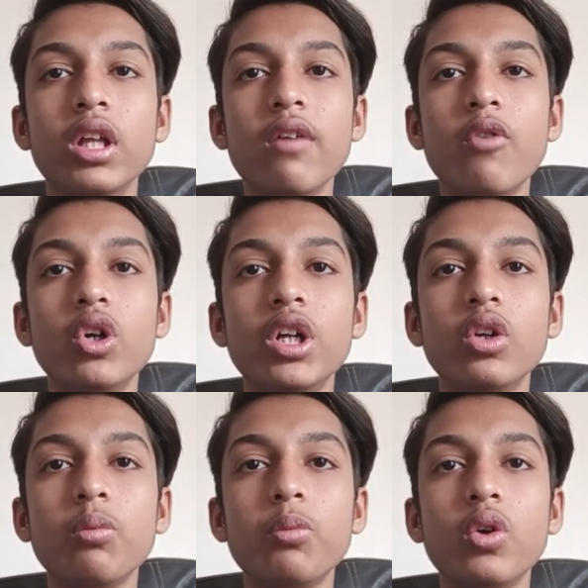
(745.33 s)
They
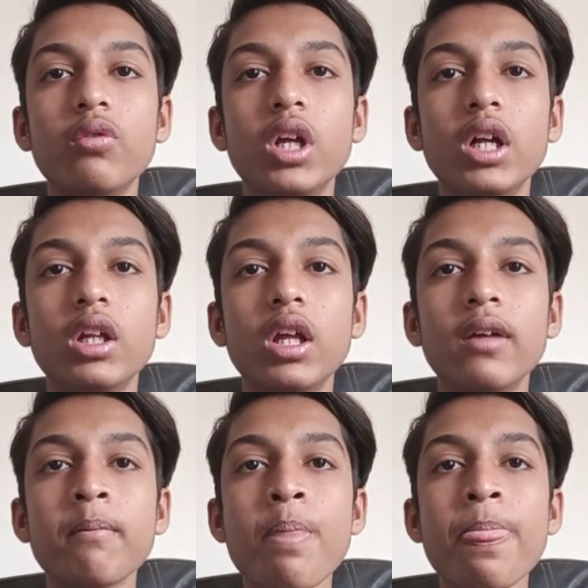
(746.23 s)
wanted to prove that
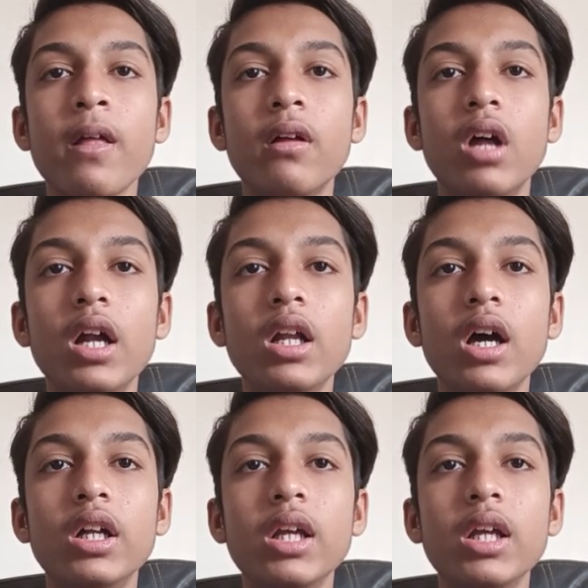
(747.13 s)
they had a